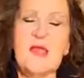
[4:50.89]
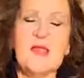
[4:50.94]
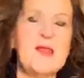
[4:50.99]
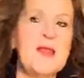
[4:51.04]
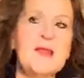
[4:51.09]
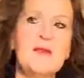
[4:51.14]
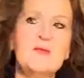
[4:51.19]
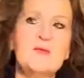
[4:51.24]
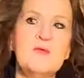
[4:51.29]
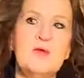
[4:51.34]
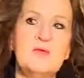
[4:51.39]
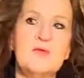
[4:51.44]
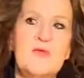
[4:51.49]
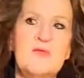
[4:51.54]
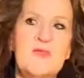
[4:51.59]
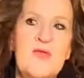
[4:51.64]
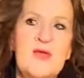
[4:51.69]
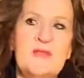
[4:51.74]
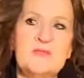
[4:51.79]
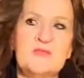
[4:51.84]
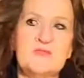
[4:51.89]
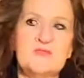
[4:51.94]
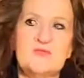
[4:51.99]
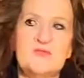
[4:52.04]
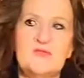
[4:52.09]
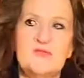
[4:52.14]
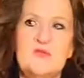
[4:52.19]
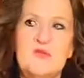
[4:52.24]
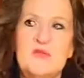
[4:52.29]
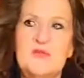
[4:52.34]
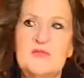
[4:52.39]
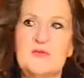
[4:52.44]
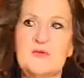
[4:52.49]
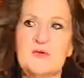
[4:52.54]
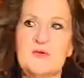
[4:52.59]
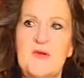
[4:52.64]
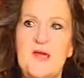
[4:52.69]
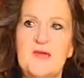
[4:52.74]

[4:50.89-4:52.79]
and I don't know that that's true either.